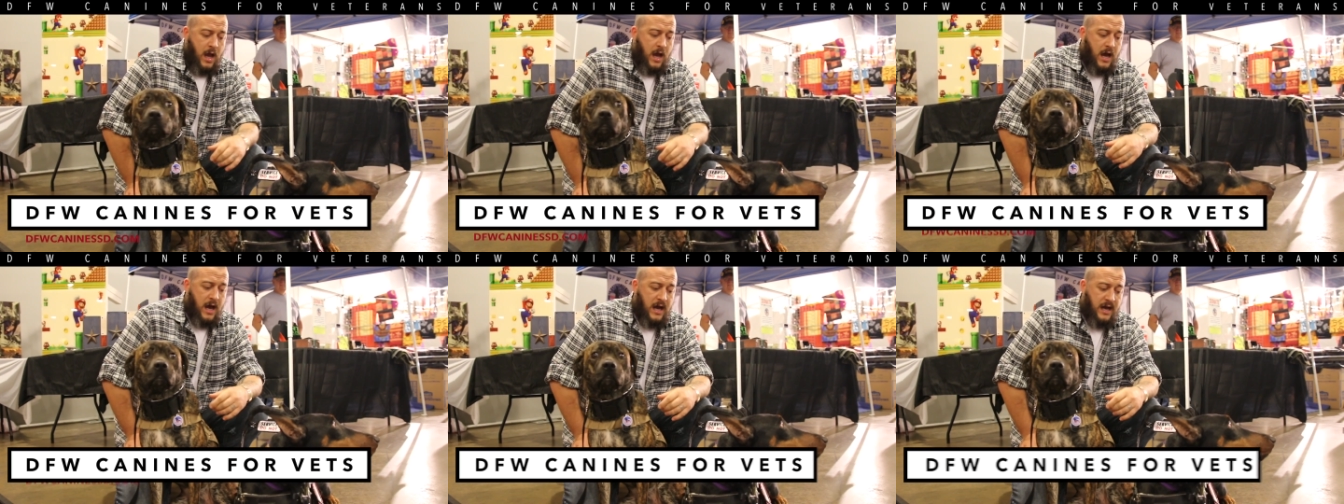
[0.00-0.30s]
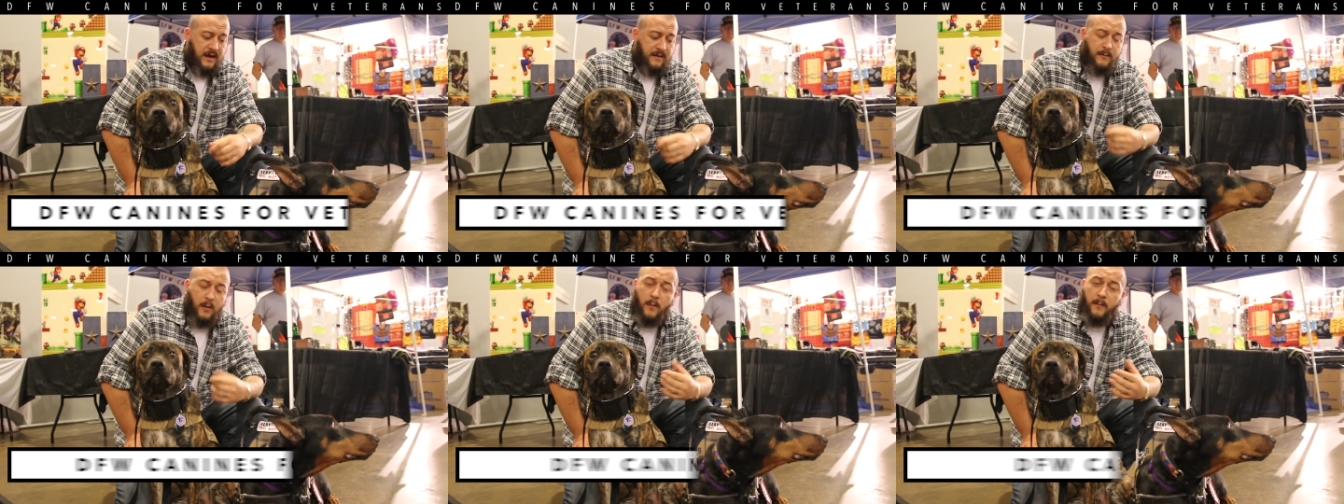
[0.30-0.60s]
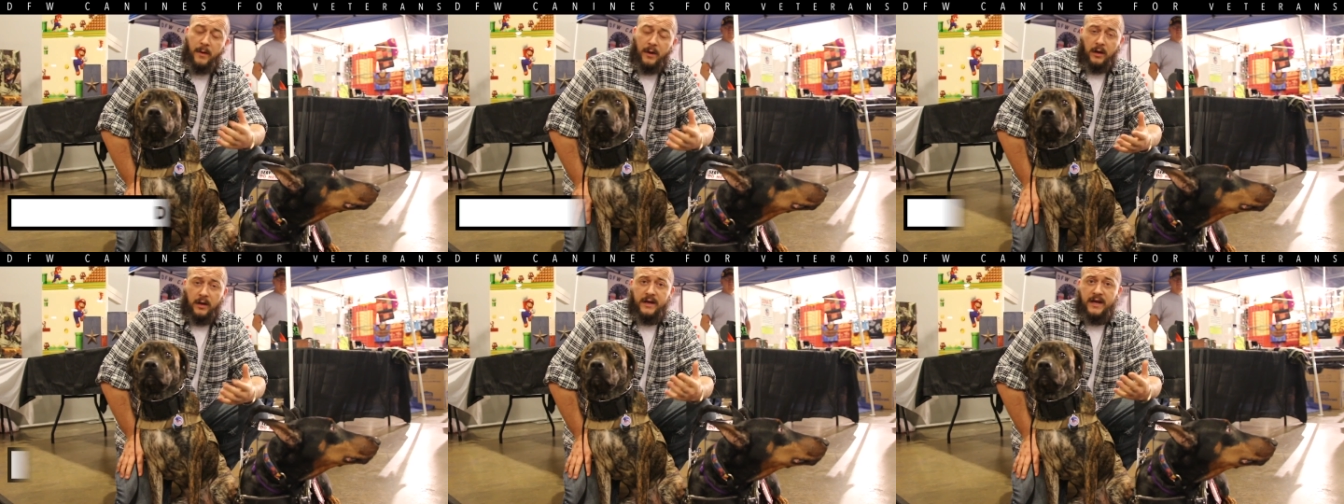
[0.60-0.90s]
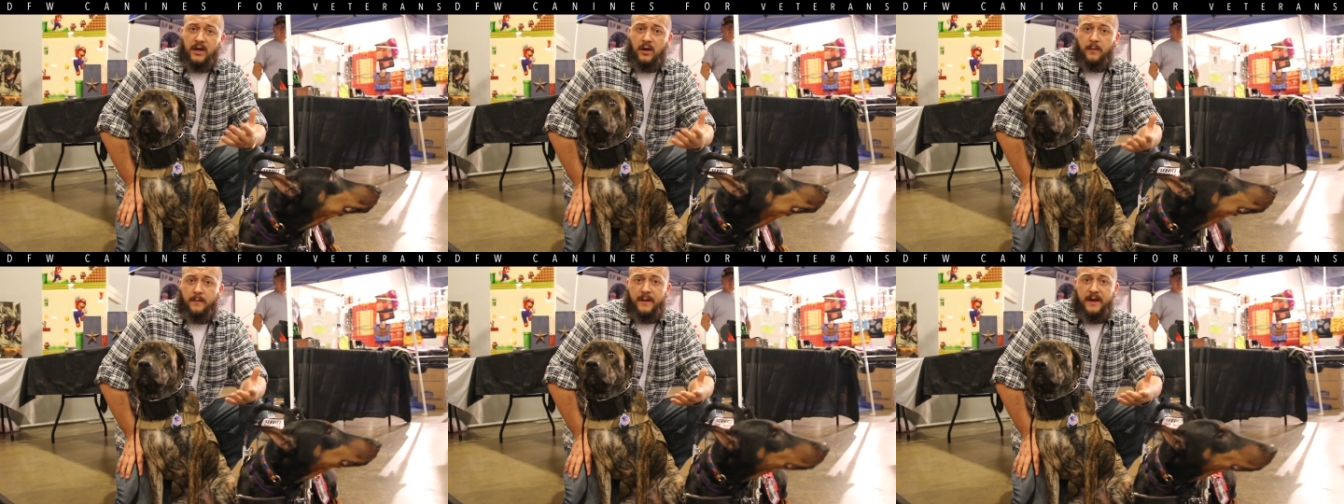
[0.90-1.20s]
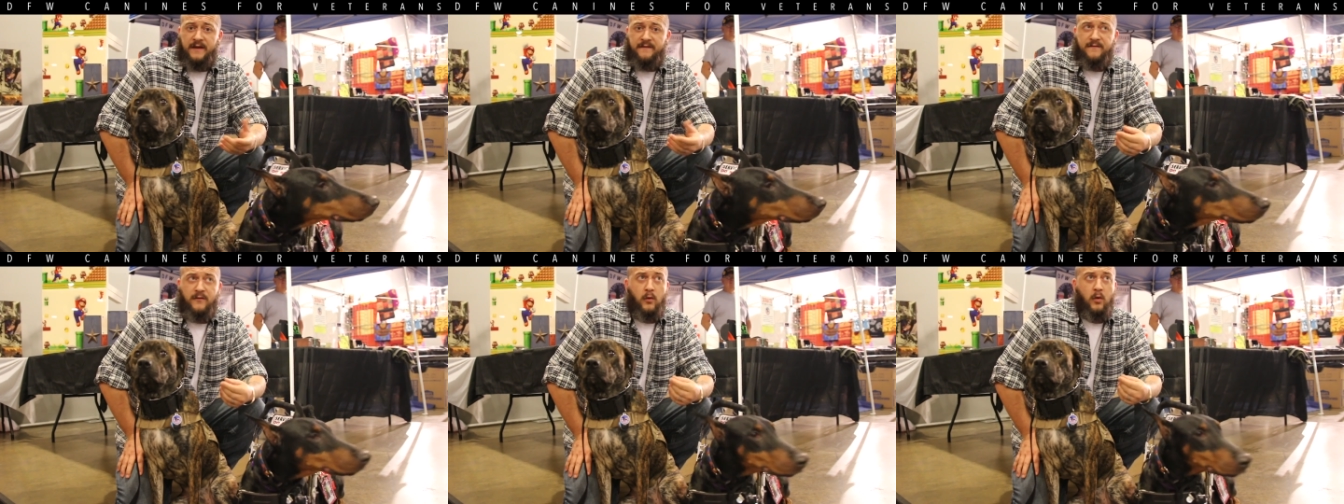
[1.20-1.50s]
Uh, and mobility could
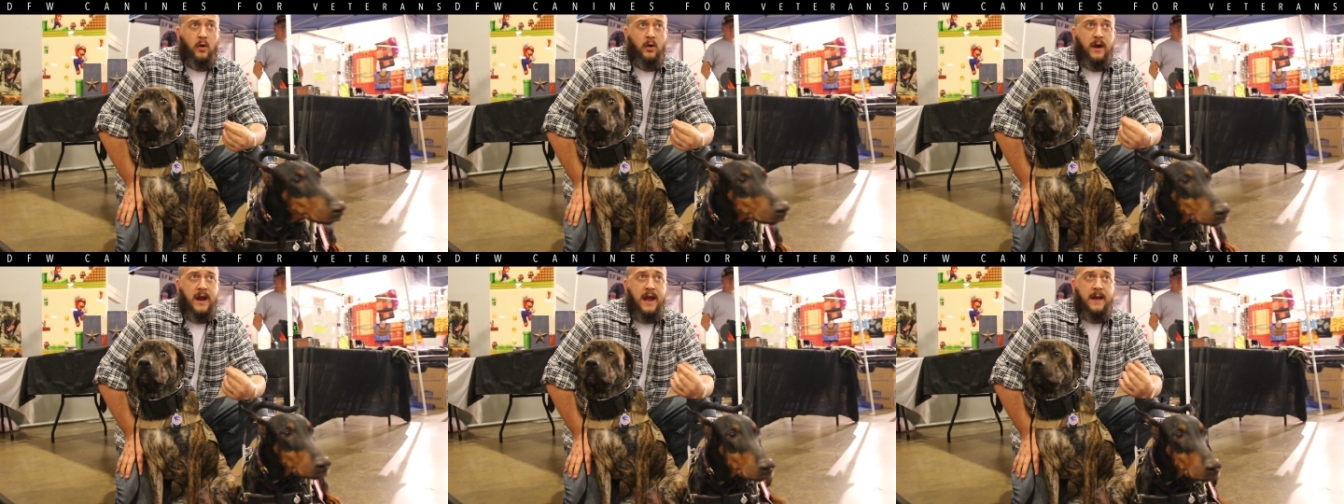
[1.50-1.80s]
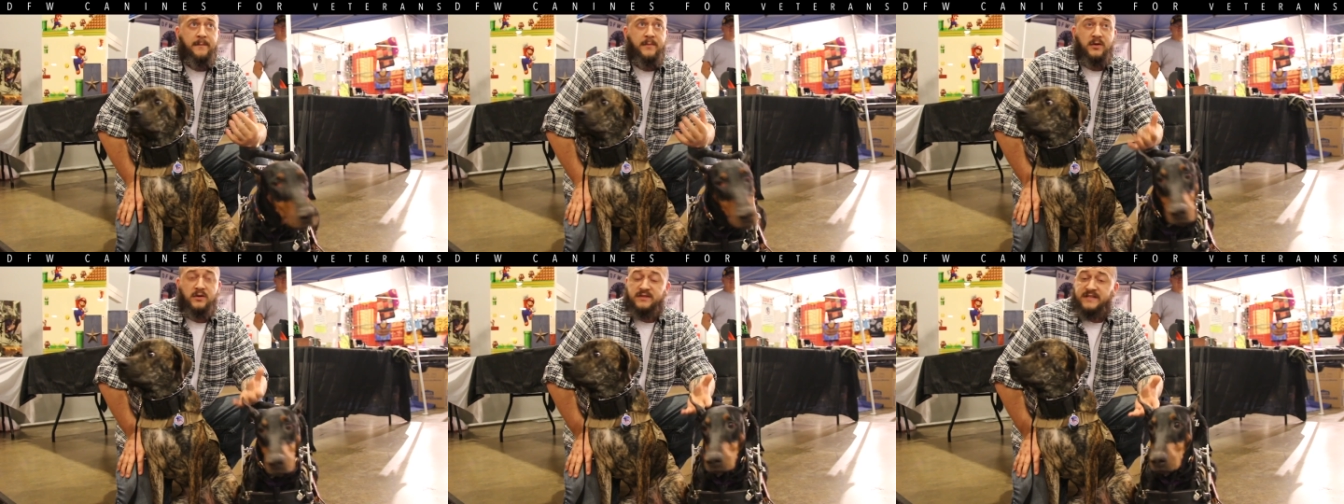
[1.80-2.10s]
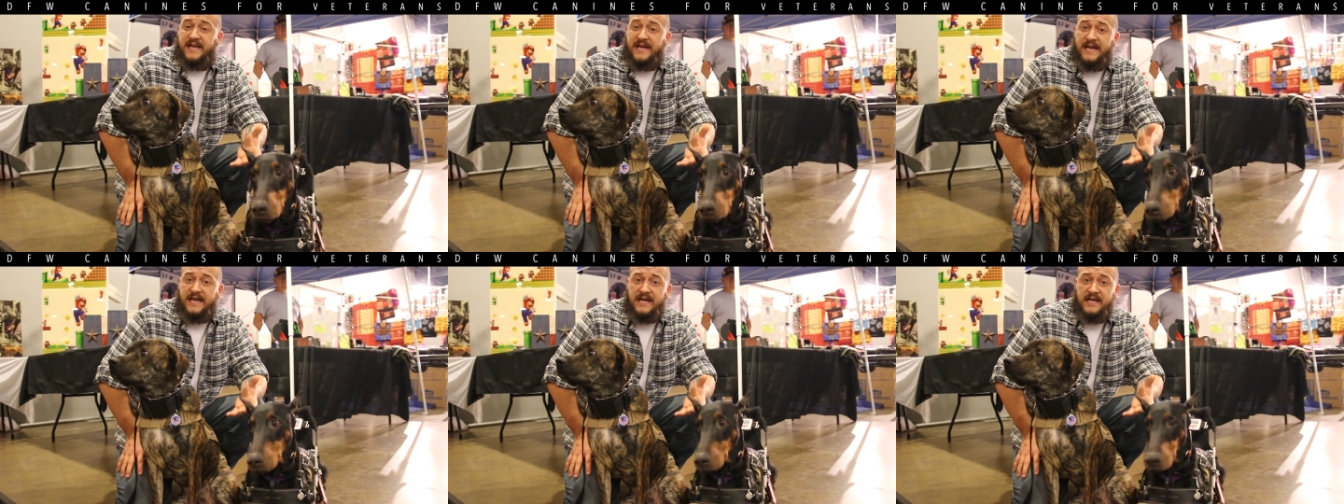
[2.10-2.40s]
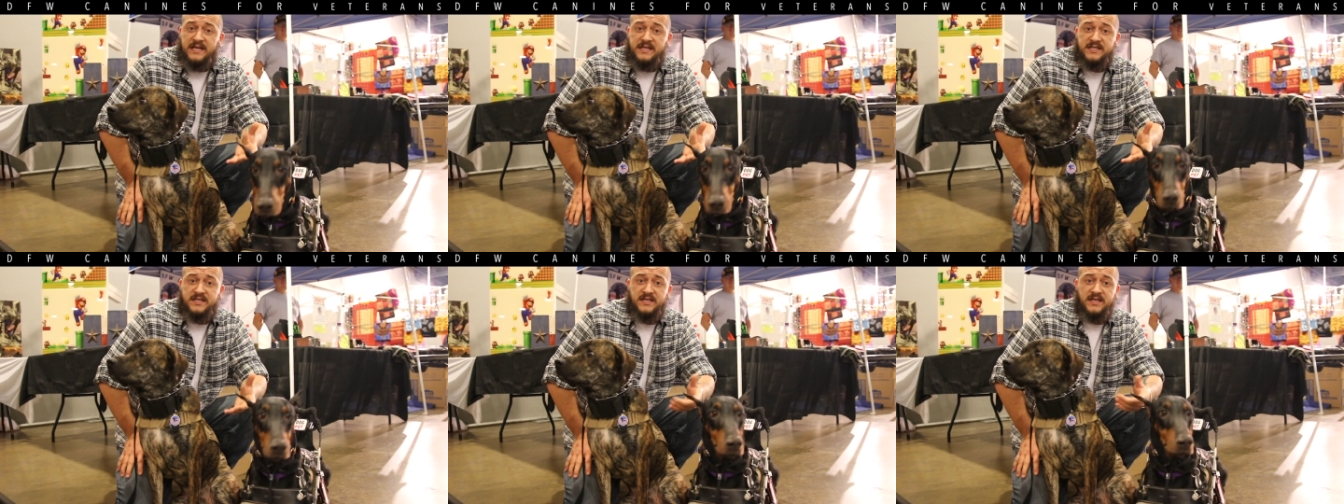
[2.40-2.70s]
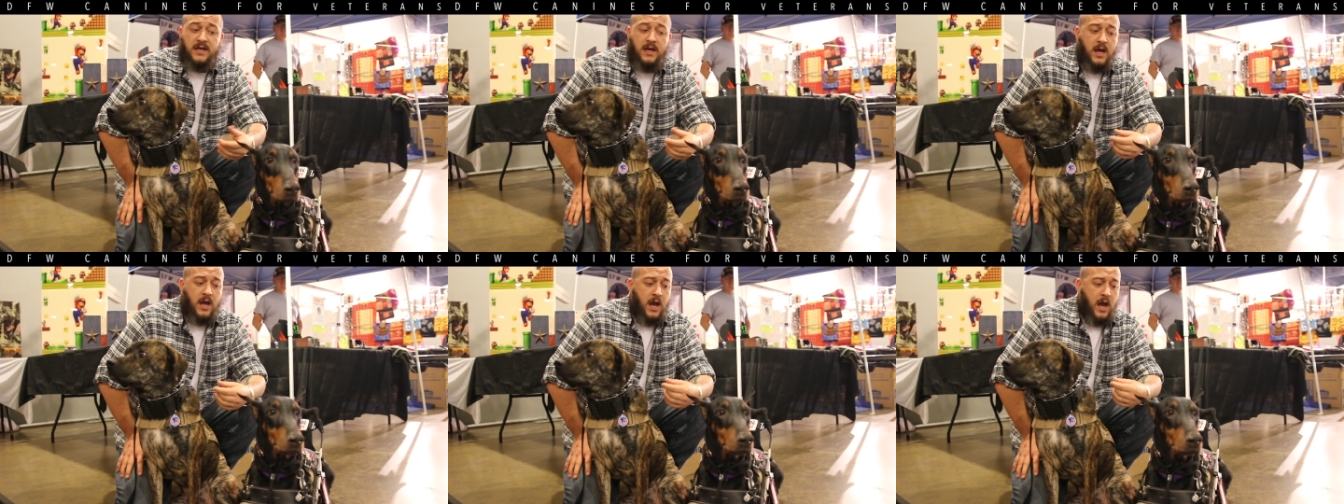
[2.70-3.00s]
be for amputees,